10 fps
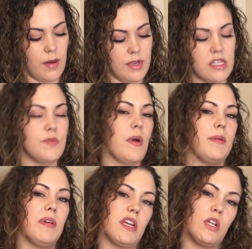This is
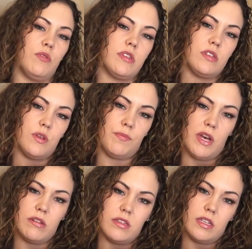probably about the closest to
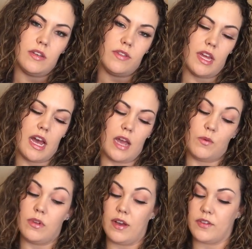bell sleeve that
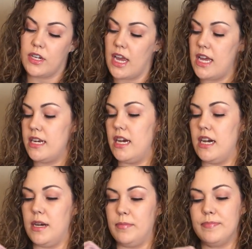I will ever get.
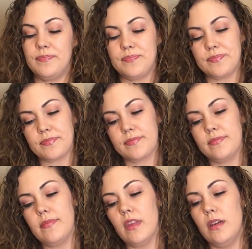
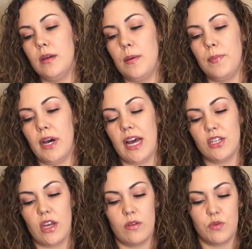But I
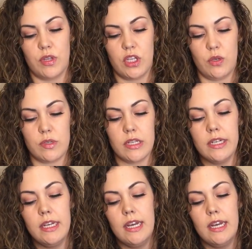just thought it was really cute.